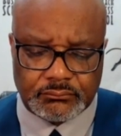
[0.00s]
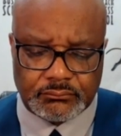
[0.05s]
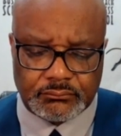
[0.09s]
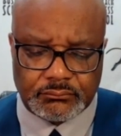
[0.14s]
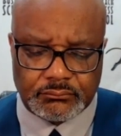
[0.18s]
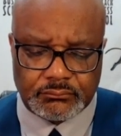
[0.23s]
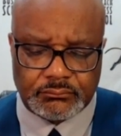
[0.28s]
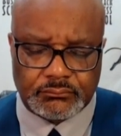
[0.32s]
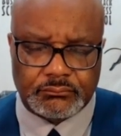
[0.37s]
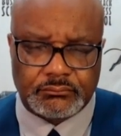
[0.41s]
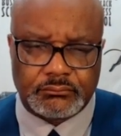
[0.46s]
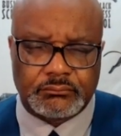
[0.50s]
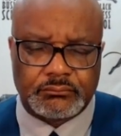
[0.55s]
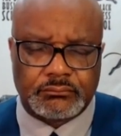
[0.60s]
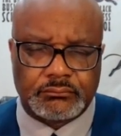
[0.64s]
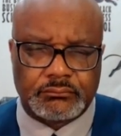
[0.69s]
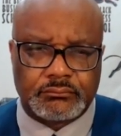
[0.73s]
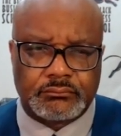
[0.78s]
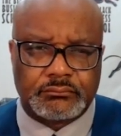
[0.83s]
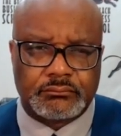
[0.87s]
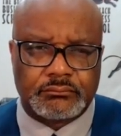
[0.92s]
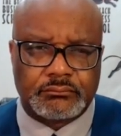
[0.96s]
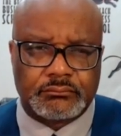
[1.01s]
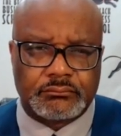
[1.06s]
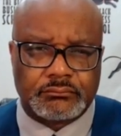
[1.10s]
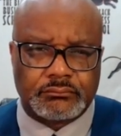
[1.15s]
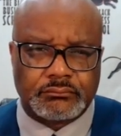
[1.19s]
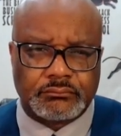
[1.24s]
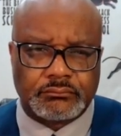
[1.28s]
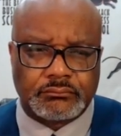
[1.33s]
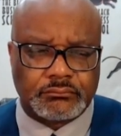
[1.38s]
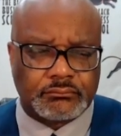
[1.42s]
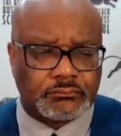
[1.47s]

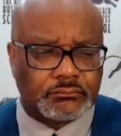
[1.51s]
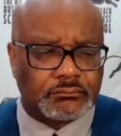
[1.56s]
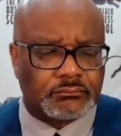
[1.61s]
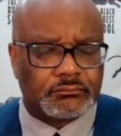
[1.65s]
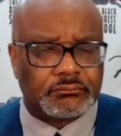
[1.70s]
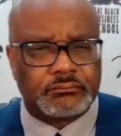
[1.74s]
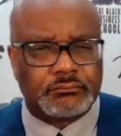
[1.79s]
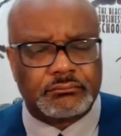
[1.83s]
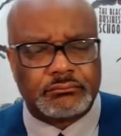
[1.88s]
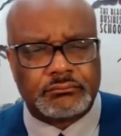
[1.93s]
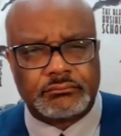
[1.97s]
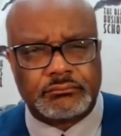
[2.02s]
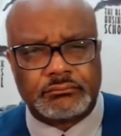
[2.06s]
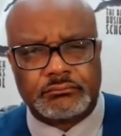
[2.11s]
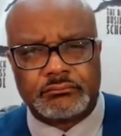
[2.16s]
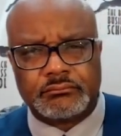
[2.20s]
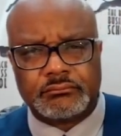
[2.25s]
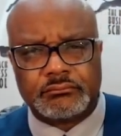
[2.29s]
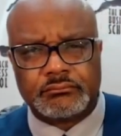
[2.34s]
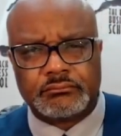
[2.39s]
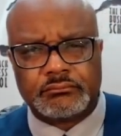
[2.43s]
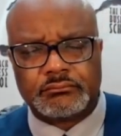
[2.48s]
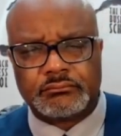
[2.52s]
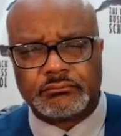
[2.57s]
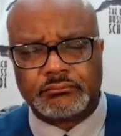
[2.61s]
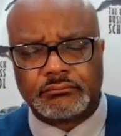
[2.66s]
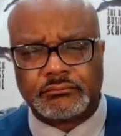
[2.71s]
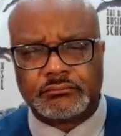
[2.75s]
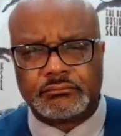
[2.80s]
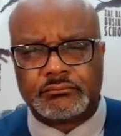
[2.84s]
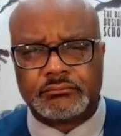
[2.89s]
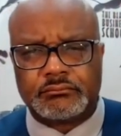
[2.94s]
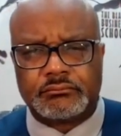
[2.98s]

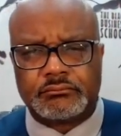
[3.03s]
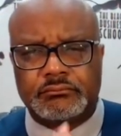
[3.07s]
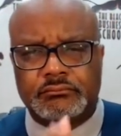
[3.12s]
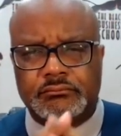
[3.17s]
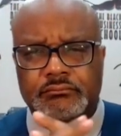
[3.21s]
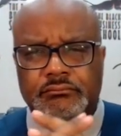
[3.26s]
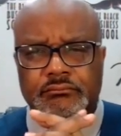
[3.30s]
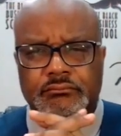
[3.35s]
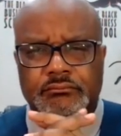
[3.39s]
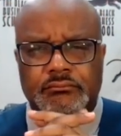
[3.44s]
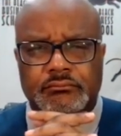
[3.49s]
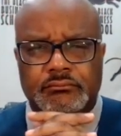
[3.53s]
The person shown says nothing.